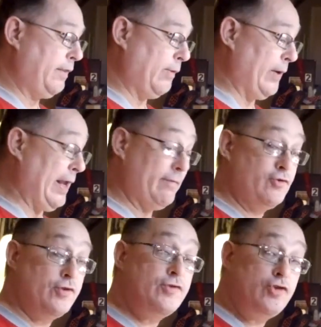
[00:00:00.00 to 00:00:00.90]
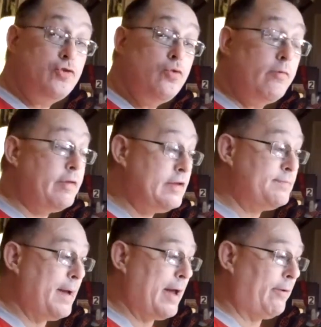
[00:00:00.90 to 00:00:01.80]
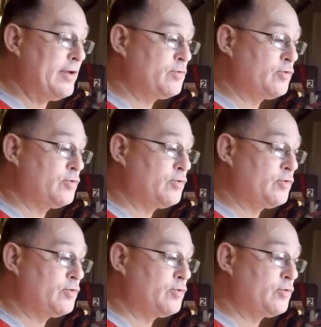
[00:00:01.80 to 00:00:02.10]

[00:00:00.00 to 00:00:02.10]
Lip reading: that would have just two of these batteries,